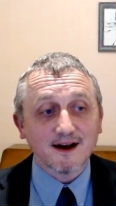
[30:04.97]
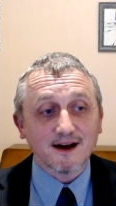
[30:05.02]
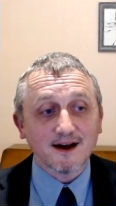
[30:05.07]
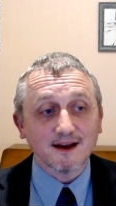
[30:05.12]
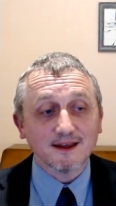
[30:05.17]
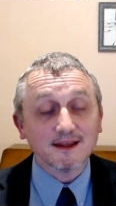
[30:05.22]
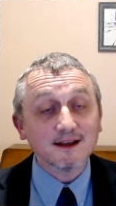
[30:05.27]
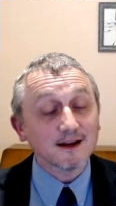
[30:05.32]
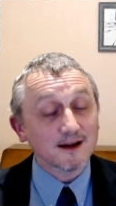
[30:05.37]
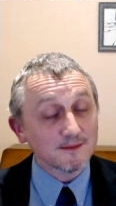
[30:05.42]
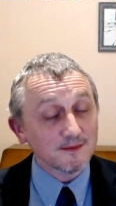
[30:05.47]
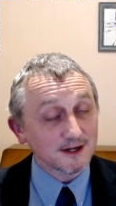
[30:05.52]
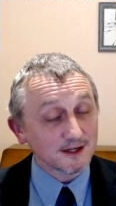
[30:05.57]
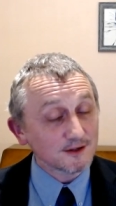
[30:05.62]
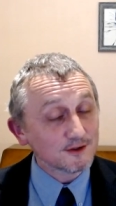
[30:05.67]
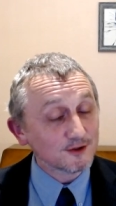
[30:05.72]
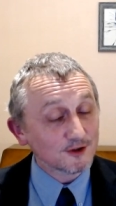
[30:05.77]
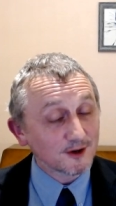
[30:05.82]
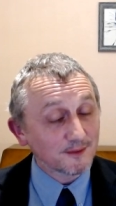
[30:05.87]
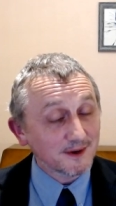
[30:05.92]
I think I might
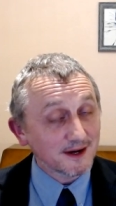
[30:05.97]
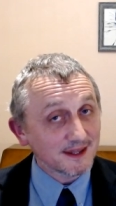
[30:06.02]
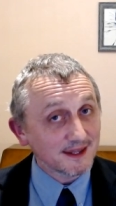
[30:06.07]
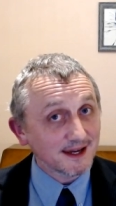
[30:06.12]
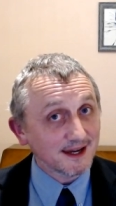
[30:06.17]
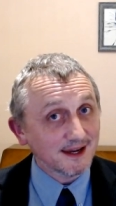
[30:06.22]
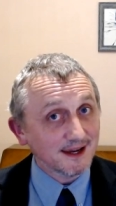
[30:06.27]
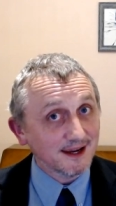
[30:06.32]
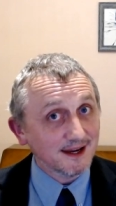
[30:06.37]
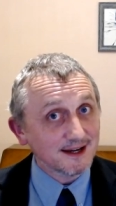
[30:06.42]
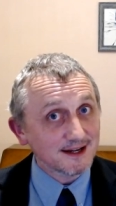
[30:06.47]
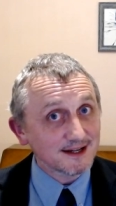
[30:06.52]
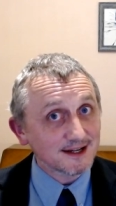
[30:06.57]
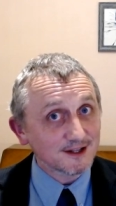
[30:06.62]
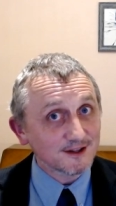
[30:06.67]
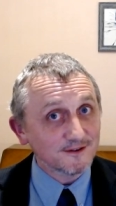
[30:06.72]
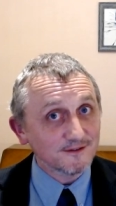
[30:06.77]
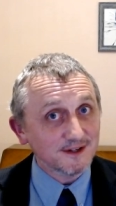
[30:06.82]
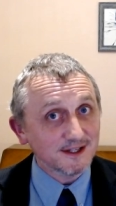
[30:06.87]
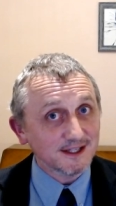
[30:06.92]
talk about that in
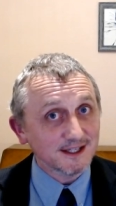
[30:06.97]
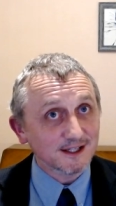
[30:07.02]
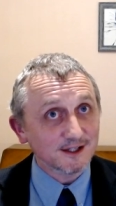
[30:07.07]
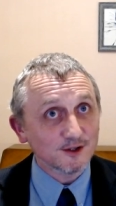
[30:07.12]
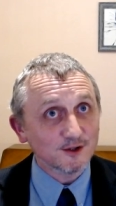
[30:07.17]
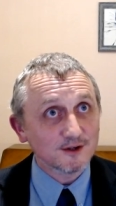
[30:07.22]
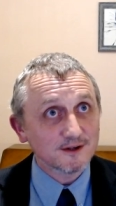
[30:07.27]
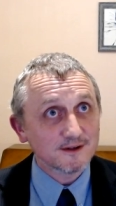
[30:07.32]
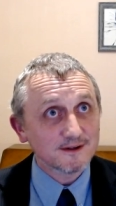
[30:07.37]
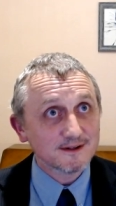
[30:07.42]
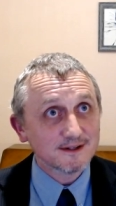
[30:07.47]
another video.